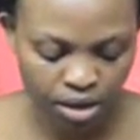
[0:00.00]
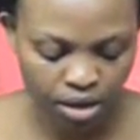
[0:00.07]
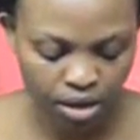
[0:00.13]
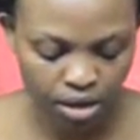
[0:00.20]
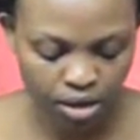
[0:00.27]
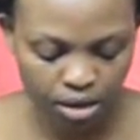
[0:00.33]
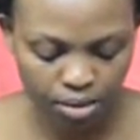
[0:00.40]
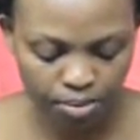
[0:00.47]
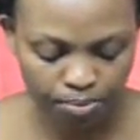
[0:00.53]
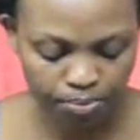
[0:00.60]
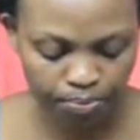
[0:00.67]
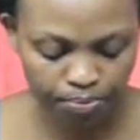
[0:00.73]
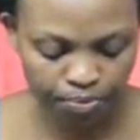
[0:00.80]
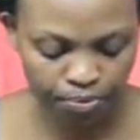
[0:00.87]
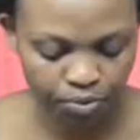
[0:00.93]

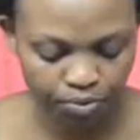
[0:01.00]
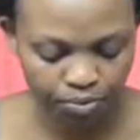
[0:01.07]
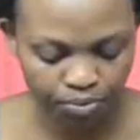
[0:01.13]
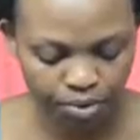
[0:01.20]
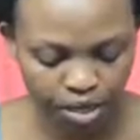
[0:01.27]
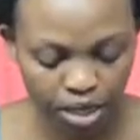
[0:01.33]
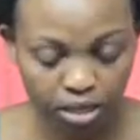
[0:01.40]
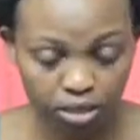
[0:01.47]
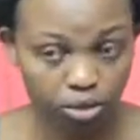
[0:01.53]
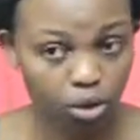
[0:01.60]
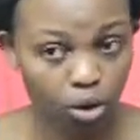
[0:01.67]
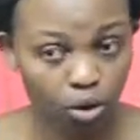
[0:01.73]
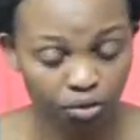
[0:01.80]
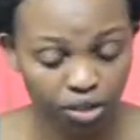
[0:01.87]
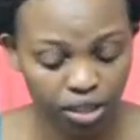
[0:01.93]
and
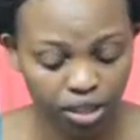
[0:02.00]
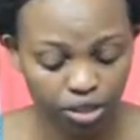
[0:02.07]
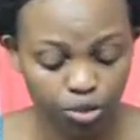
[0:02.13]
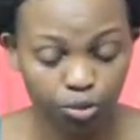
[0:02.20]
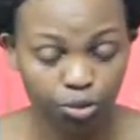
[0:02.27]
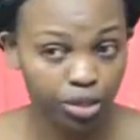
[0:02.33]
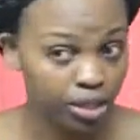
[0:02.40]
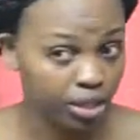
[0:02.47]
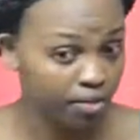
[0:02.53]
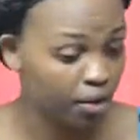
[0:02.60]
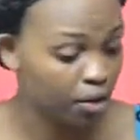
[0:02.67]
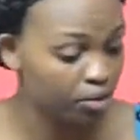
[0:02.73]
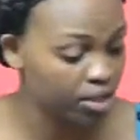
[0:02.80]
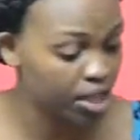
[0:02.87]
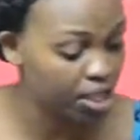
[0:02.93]
obviously you will need the
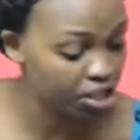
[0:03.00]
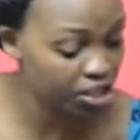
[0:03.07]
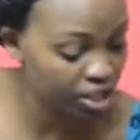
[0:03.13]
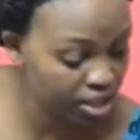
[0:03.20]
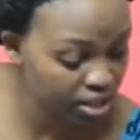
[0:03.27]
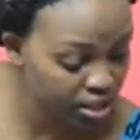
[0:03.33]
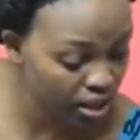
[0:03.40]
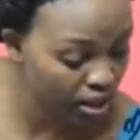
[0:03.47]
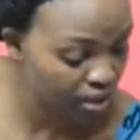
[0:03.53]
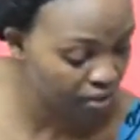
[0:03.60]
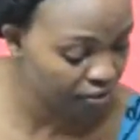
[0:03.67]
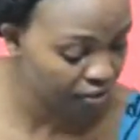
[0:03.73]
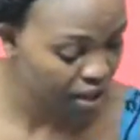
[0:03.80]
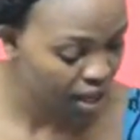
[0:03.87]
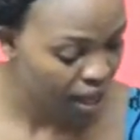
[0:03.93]
foundation
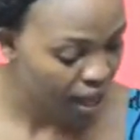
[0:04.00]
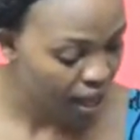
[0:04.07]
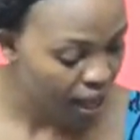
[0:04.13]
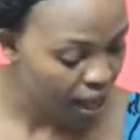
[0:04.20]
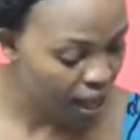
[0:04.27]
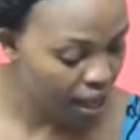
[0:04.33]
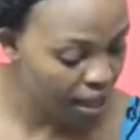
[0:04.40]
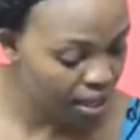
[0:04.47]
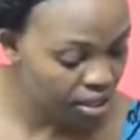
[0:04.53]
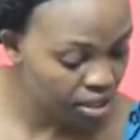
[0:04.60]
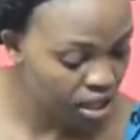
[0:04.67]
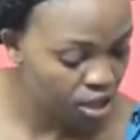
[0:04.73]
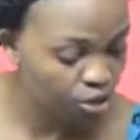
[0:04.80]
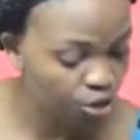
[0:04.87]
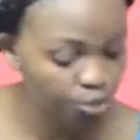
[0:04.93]
itself, and
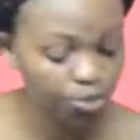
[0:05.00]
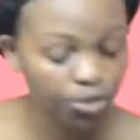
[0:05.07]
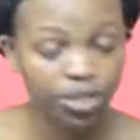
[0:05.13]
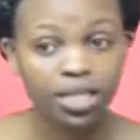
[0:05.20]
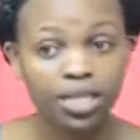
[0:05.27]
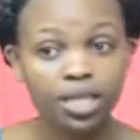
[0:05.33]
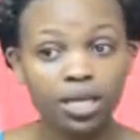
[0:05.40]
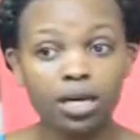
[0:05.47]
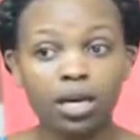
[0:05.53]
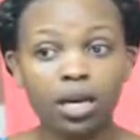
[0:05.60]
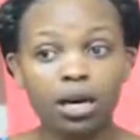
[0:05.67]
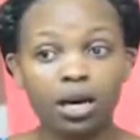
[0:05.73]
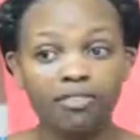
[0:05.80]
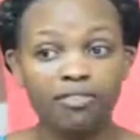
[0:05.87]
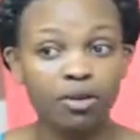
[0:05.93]
you will need a